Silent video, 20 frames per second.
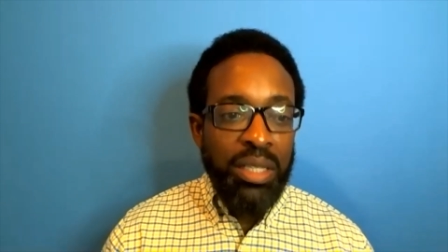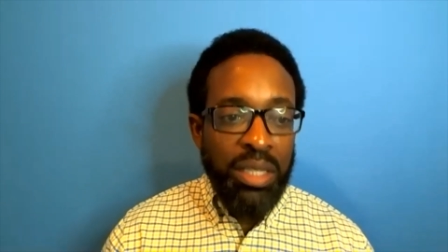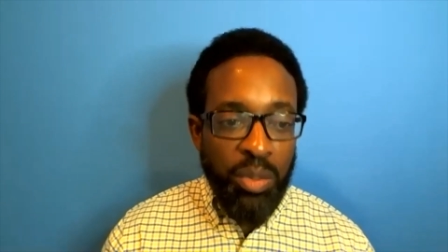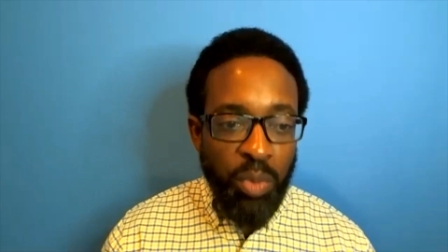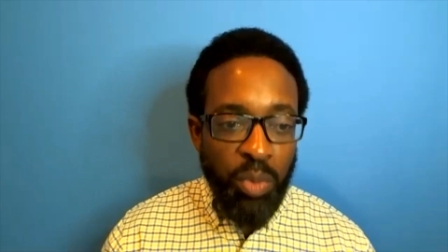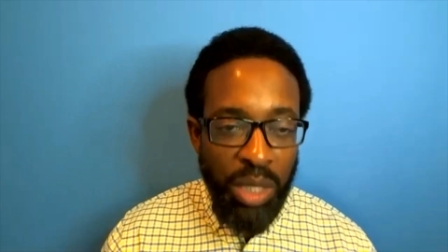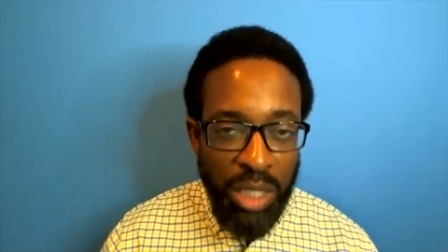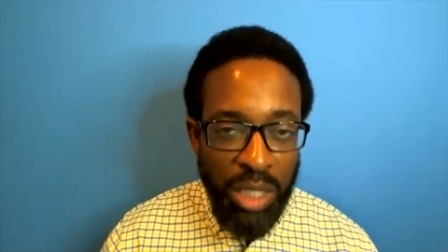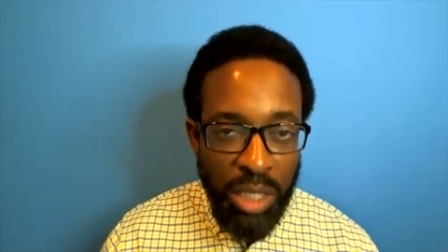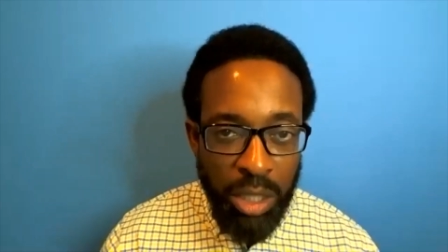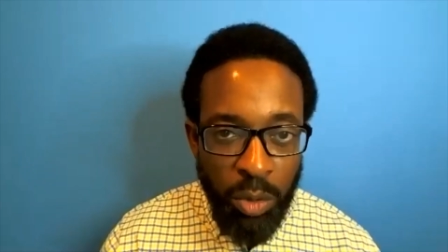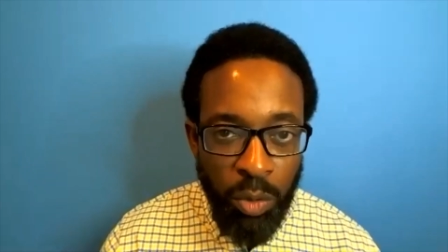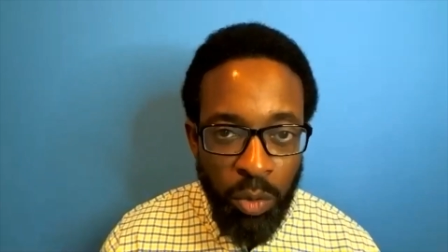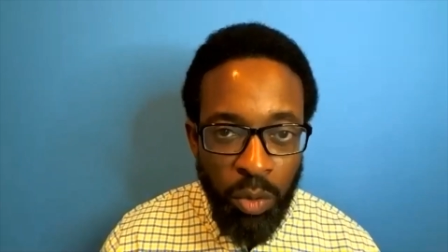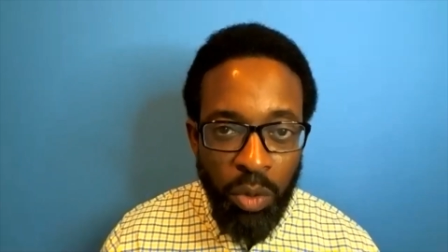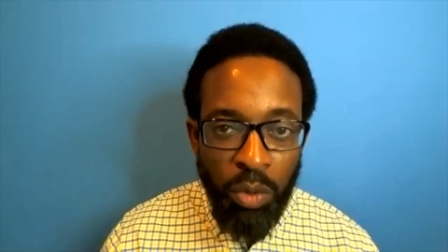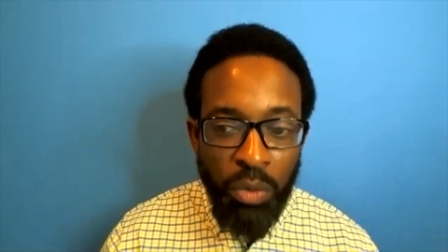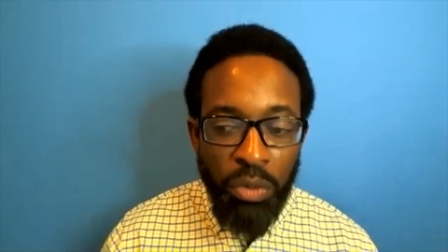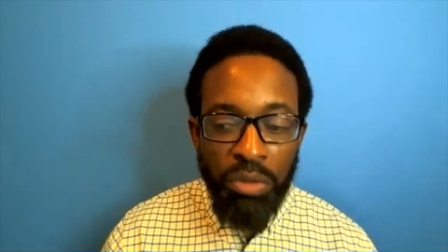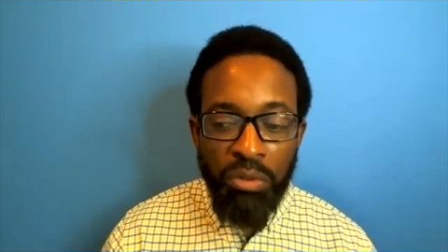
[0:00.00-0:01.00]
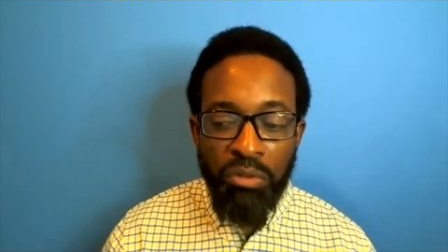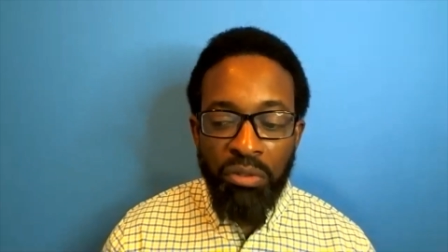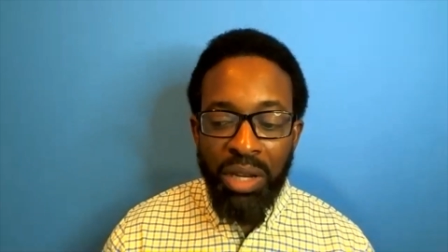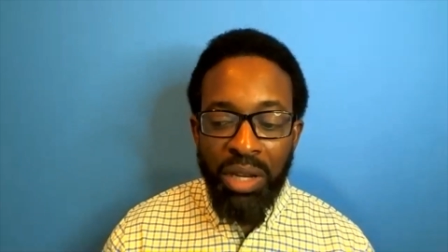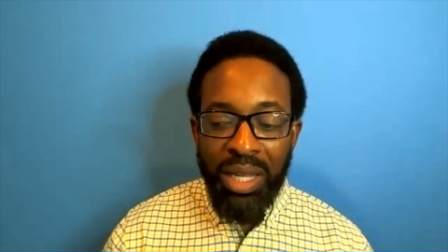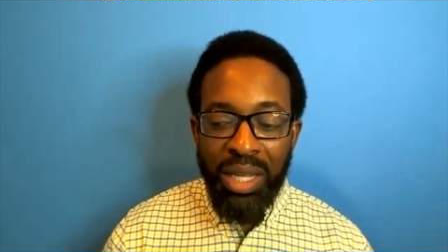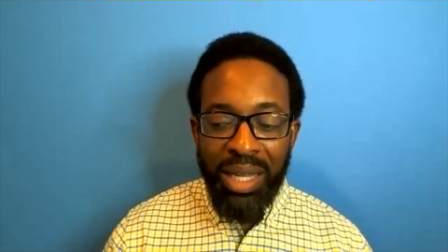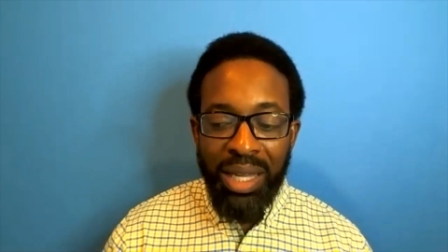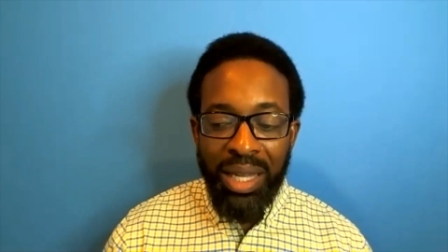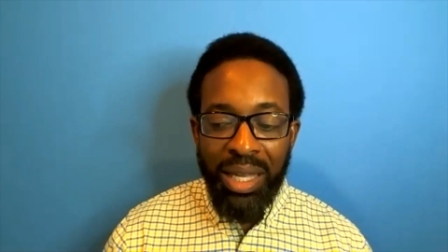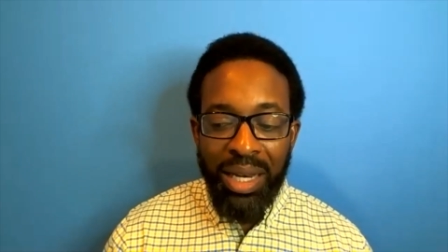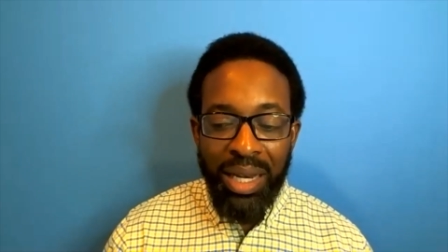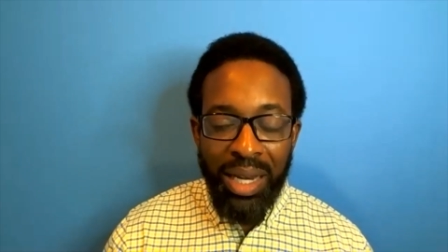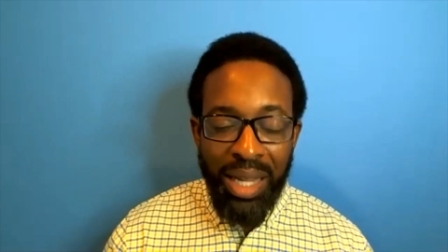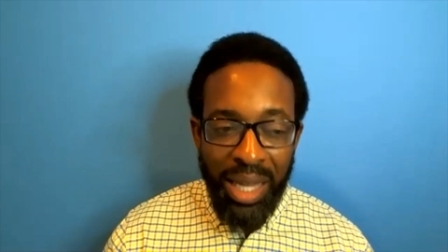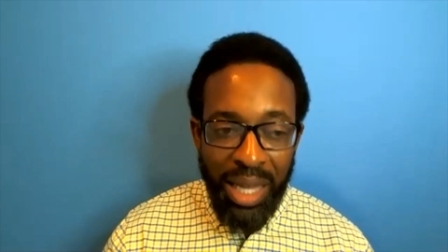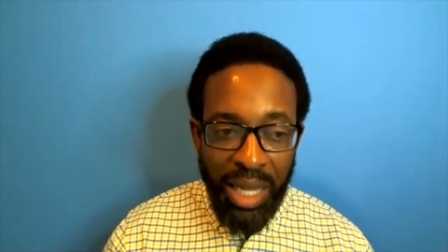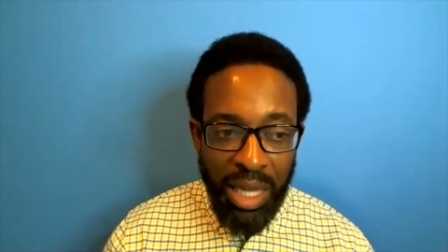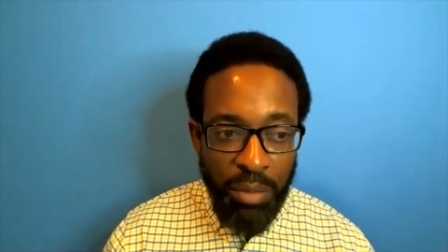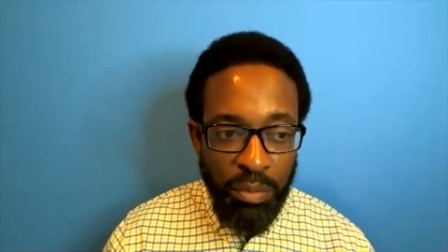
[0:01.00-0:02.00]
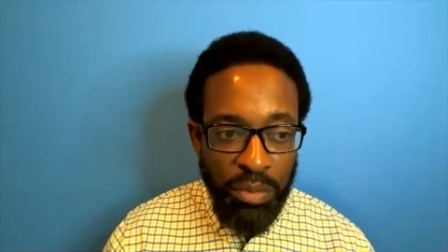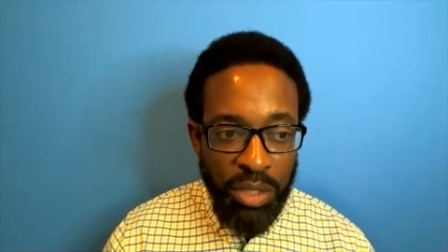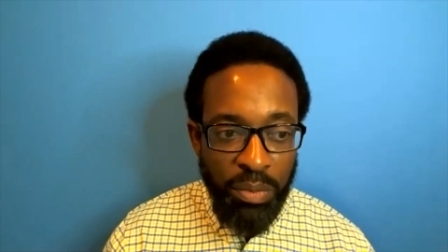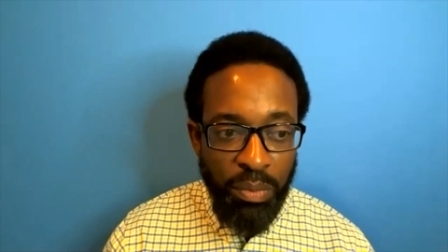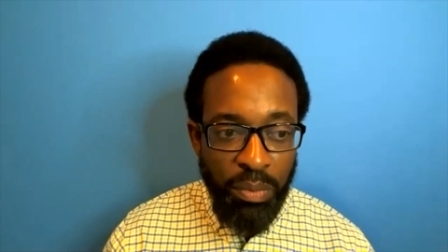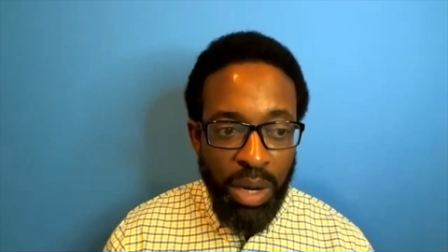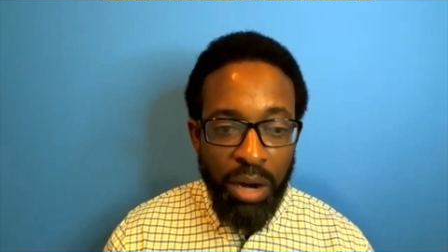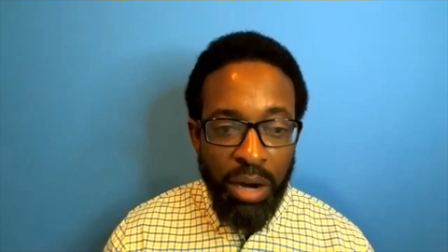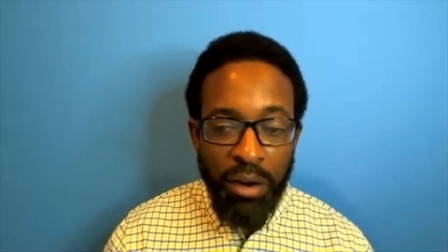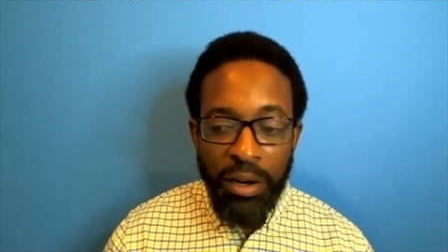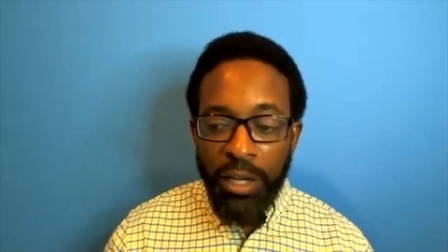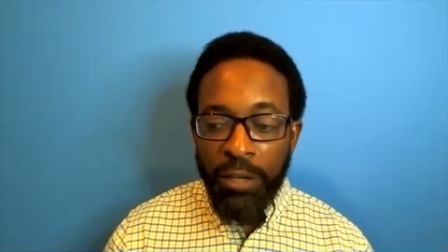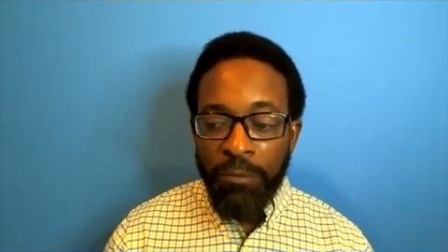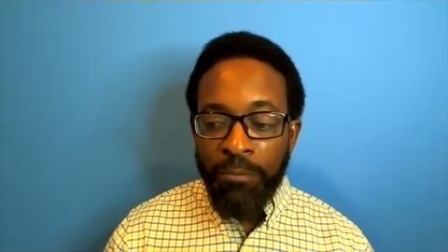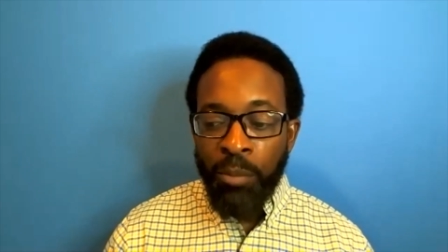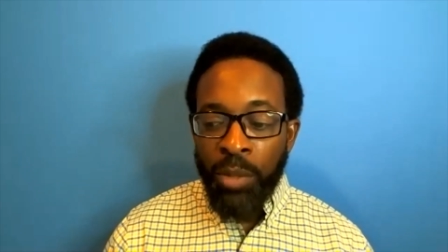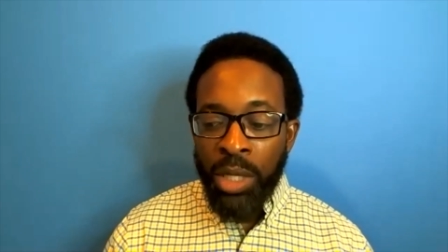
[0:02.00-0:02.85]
Suite 203 in Amesbury.